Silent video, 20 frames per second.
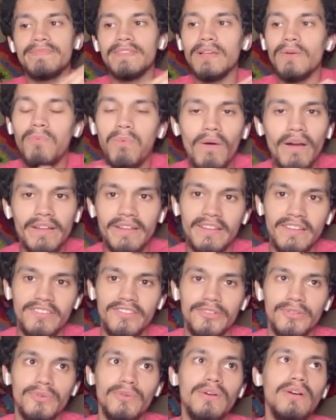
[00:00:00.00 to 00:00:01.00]
one of the
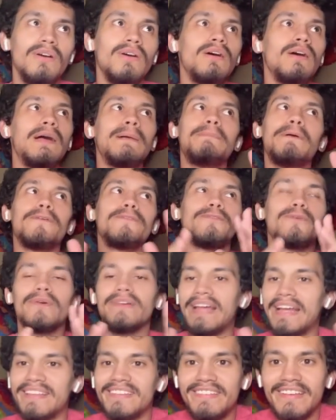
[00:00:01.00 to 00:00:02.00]
two, before
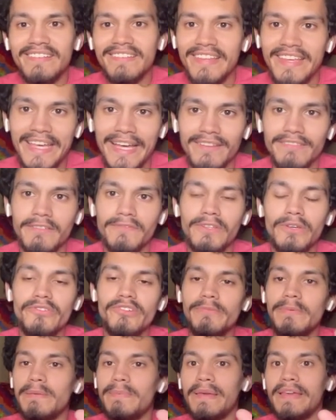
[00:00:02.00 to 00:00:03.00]
that 60 counts of
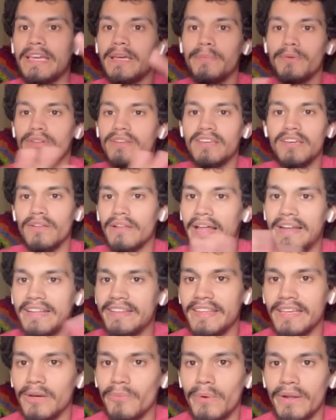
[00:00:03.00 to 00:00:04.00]
UGB being able to kill
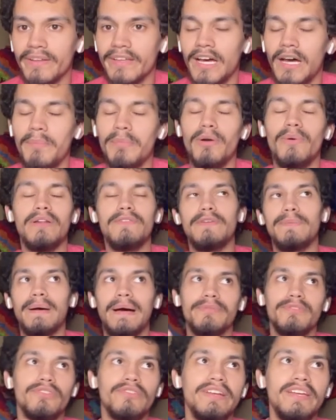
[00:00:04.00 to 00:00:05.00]
anything in one combo, and if he
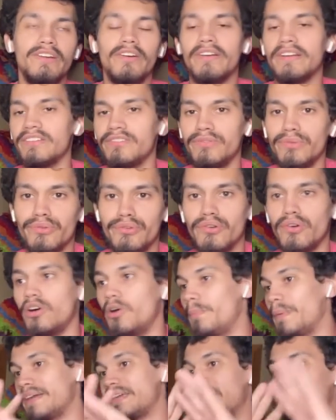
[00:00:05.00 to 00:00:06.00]
pops a green card, he's neutral. Oh
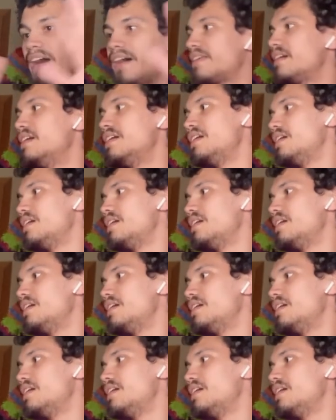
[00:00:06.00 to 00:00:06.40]
my god.